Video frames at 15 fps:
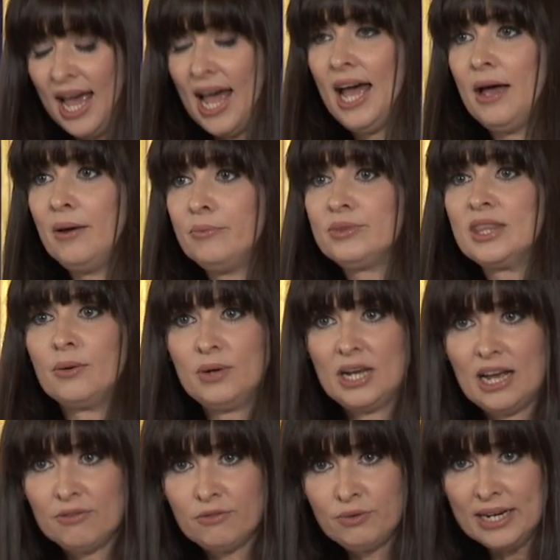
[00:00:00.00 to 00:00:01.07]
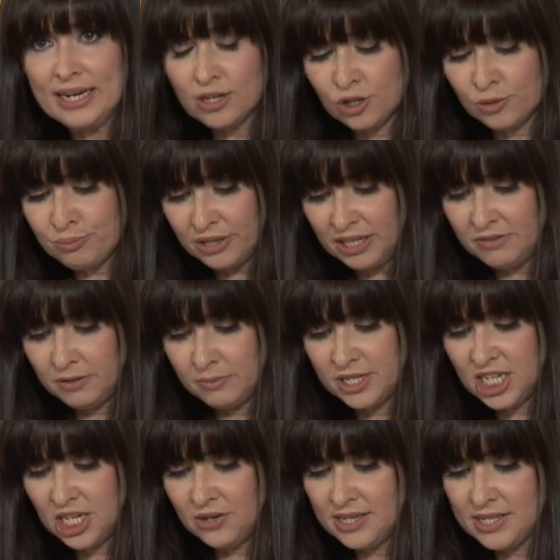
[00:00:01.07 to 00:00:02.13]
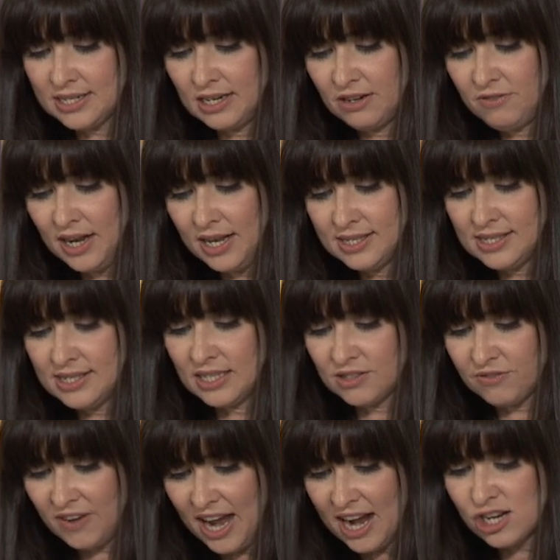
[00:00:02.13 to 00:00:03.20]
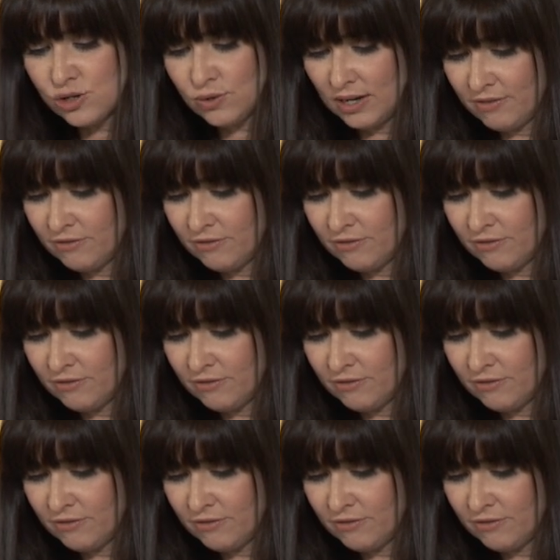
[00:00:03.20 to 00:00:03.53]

that we'll have really good briefing materials in advance that's factual,